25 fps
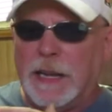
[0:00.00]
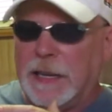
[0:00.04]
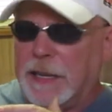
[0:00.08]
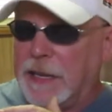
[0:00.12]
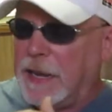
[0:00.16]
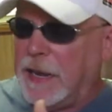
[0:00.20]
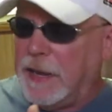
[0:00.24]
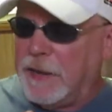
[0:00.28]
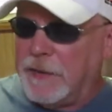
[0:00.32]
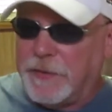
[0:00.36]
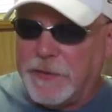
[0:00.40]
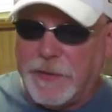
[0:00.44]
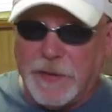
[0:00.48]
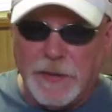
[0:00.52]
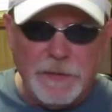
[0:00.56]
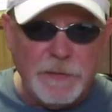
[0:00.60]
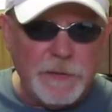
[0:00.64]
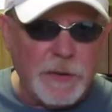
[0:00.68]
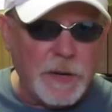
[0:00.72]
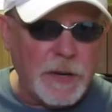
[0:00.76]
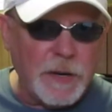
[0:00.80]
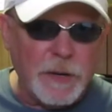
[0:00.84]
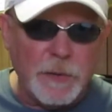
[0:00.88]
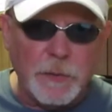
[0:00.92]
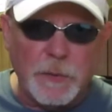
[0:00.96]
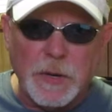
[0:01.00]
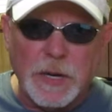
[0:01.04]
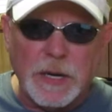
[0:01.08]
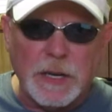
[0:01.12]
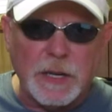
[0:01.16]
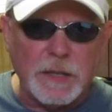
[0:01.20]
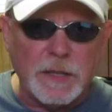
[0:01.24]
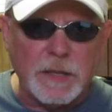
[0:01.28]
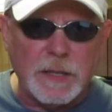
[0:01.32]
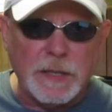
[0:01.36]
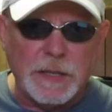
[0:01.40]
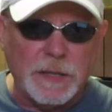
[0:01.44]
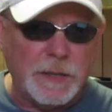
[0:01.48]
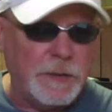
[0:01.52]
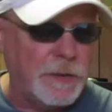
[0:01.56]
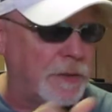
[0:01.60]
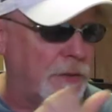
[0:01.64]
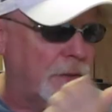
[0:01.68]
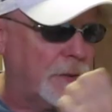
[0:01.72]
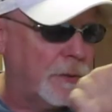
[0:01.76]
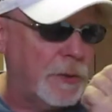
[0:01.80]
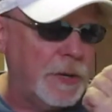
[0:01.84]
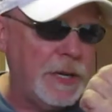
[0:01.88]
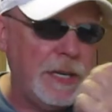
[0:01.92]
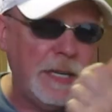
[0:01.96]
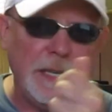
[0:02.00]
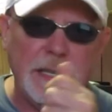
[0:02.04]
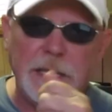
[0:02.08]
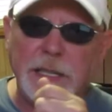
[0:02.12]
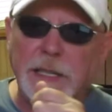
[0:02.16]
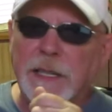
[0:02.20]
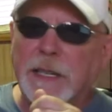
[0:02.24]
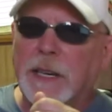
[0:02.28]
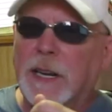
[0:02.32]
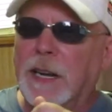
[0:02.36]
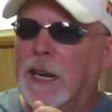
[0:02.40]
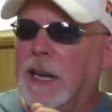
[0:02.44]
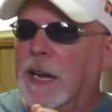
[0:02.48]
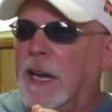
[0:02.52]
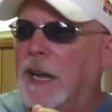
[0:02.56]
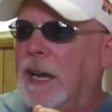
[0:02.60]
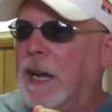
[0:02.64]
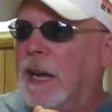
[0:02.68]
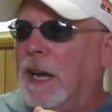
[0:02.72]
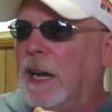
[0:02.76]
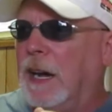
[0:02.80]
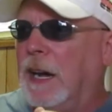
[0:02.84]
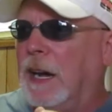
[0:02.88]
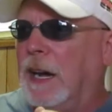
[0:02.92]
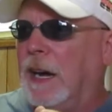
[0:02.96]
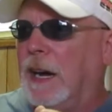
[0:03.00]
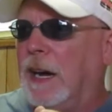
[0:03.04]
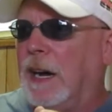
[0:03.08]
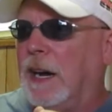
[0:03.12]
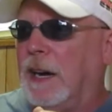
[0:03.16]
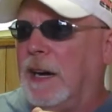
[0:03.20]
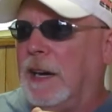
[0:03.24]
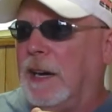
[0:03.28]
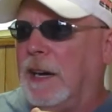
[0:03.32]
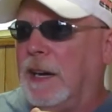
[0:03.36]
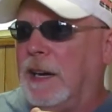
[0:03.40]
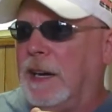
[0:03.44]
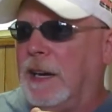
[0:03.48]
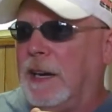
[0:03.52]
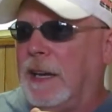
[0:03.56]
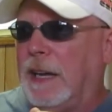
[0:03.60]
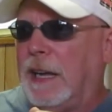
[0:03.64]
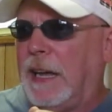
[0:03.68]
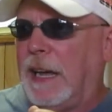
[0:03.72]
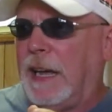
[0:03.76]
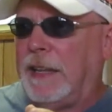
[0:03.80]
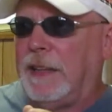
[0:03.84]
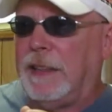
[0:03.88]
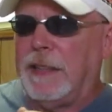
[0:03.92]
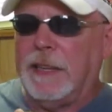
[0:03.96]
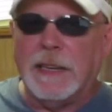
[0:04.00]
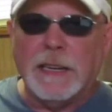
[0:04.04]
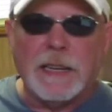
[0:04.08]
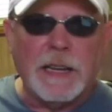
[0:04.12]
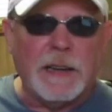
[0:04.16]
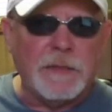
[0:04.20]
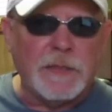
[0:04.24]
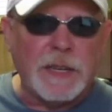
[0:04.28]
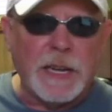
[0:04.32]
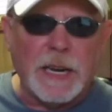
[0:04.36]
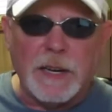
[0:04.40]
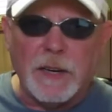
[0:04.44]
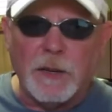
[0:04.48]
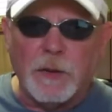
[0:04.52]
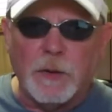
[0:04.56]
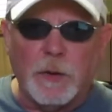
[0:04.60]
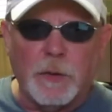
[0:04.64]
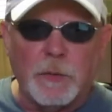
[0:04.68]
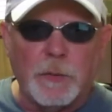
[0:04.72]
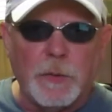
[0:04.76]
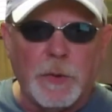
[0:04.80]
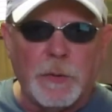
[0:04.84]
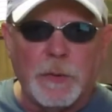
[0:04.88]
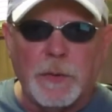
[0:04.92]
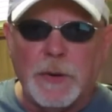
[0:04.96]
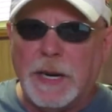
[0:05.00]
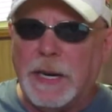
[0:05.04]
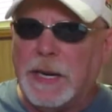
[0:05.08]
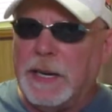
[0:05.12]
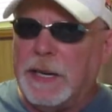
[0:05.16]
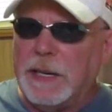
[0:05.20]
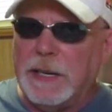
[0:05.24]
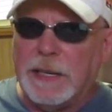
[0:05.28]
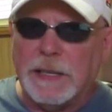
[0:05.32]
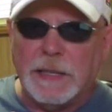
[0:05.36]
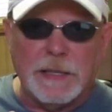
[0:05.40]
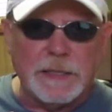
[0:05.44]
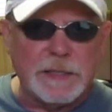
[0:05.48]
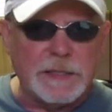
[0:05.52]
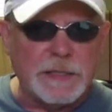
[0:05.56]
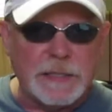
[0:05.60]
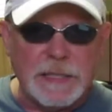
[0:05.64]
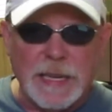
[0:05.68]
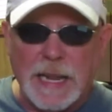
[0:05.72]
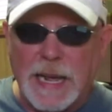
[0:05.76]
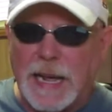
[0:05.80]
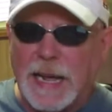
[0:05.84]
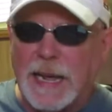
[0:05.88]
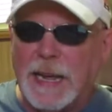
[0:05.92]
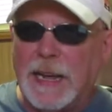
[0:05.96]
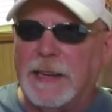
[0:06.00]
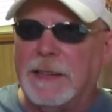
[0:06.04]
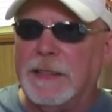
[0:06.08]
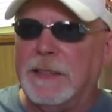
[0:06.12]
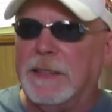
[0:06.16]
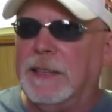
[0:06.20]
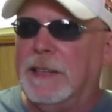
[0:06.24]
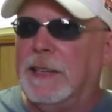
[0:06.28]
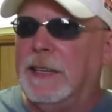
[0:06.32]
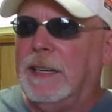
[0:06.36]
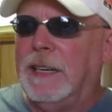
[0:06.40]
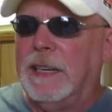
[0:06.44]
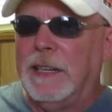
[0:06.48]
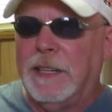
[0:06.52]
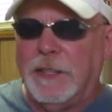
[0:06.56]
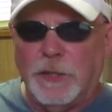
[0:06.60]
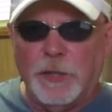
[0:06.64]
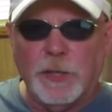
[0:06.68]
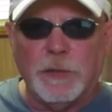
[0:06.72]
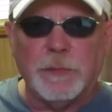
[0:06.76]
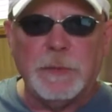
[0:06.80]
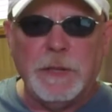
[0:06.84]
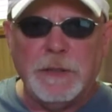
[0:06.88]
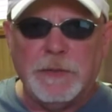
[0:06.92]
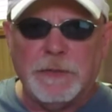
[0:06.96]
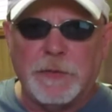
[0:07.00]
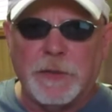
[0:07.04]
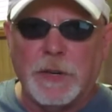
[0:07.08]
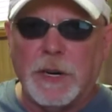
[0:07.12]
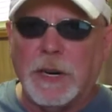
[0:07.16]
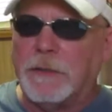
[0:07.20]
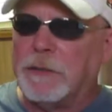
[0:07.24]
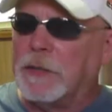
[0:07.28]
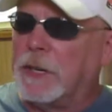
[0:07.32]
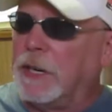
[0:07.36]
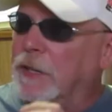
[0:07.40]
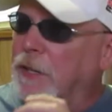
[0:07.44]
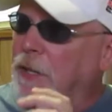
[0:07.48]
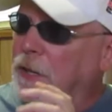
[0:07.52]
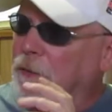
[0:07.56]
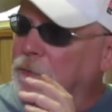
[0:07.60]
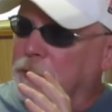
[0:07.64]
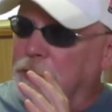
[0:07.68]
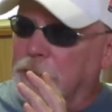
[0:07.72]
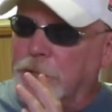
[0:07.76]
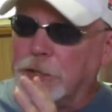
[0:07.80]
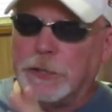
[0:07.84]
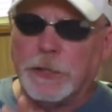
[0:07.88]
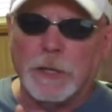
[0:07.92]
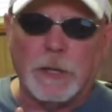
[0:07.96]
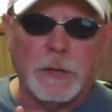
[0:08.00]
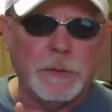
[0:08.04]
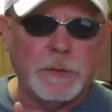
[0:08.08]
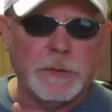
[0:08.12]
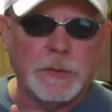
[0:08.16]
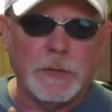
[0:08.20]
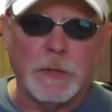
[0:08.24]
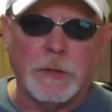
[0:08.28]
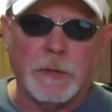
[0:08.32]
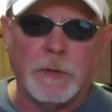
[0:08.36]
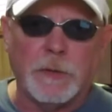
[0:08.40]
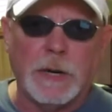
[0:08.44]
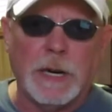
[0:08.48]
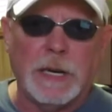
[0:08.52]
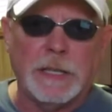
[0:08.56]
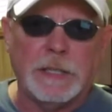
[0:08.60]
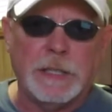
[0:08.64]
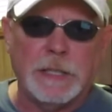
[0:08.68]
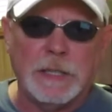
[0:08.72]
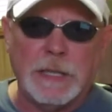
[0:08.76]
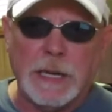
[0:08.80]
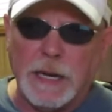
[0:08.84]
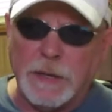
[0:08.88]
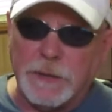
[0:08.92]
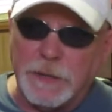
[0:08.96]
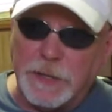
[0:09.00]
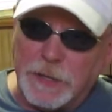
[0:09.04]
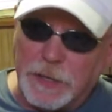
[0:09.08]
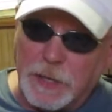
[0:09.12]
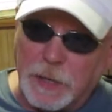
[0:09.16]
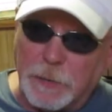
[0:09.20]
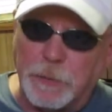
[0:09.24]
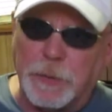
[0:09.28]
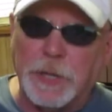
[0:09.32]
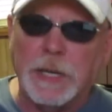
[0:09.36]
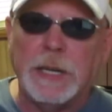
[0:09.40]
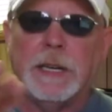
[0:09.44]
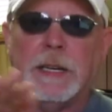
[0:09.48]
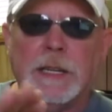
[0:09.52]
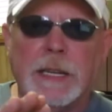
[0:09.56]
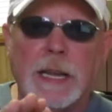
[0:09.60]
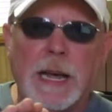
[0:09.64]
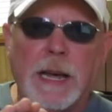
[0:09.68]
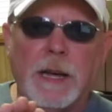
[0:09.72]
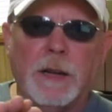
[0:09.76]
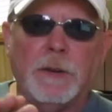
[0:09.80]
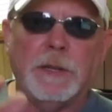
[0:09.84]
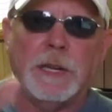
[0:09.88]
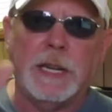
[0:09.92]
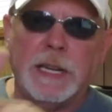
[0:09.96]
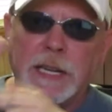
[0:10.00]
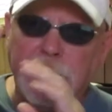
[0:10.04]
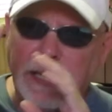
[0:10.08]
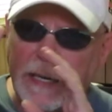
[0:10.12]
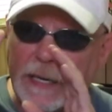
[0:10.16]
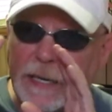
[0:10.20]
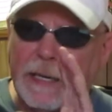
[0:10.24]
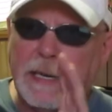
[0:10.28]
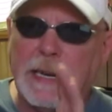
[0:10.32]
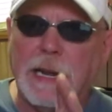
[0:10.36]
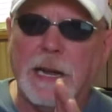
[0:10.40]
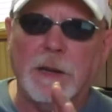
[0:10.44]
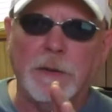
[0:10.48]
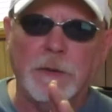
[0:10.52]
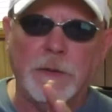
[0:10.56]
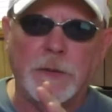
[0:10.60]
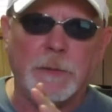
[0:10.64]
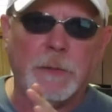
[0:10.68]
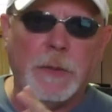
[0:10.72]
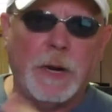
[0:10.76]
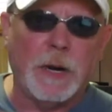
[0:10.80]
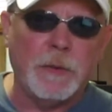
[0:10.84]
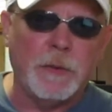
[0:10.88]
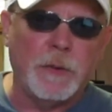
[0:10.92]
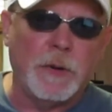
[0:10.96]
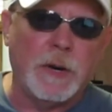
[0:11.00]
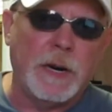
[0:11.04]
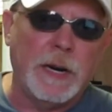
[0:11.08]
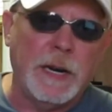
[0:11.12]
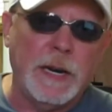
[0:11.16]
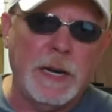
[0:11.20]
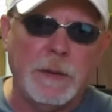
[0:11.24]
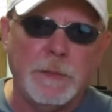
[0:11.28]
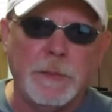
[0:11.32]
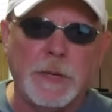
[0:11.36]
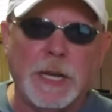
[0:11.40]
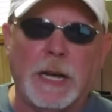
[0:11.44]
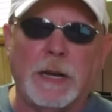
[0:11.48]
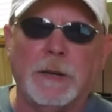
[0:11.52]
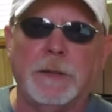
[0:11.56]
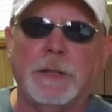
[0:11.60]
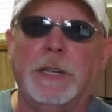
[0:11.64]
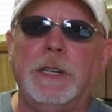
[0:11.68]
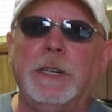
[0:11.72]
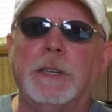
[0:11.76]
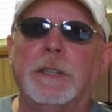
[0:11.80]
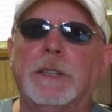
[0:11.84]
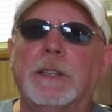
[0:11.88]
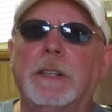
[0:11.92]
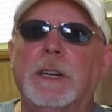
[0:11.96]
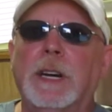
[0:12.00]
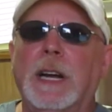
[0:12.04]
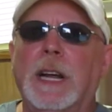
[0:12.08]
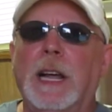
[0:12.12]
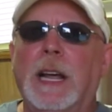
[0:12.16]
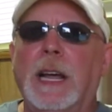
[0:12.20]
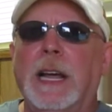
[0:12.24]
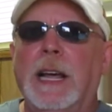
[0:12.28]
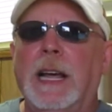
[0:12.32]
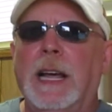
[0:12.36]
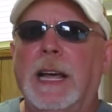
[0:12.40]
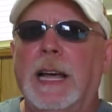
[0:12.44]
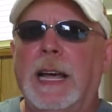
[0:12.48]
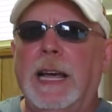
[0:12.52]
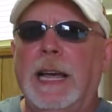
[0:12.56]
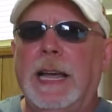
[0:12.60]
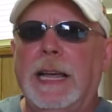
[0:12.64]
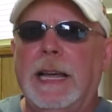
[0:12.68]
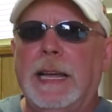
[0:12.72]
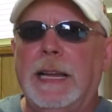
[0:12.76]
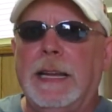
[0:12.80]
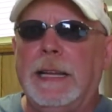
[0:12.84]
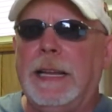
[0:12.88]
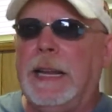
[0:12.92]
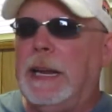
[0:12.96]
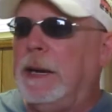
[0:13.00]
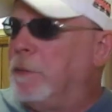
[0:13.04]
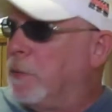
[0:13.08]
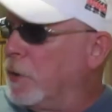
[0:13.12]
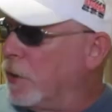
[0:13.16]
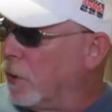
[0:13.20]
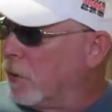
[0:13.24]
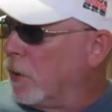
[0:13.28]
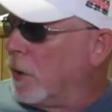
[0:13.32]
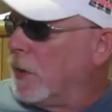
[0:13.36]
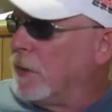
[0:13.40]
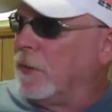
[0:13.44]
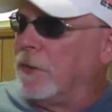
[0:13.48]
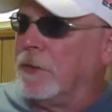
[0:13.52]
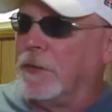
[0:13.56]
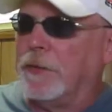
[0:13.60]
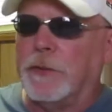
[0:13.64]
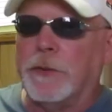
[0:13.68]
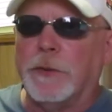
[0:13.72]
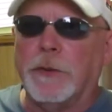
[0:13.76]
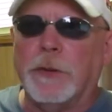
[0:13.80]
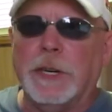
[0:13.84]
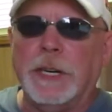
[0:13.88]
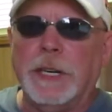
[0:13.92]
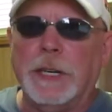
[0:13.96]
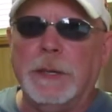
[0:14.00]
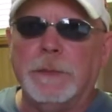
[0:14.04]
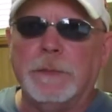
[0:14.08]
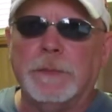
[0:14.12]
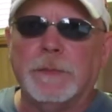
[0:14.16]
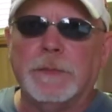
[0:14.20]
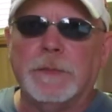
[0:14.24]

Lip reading: Can't see very well in the screen. I think I've got to go in one way, and it's not. Took me forever. I thought for sure I was going to crash it down there. I bring it down. I get it down to about where I am down here, and neighbor across the street,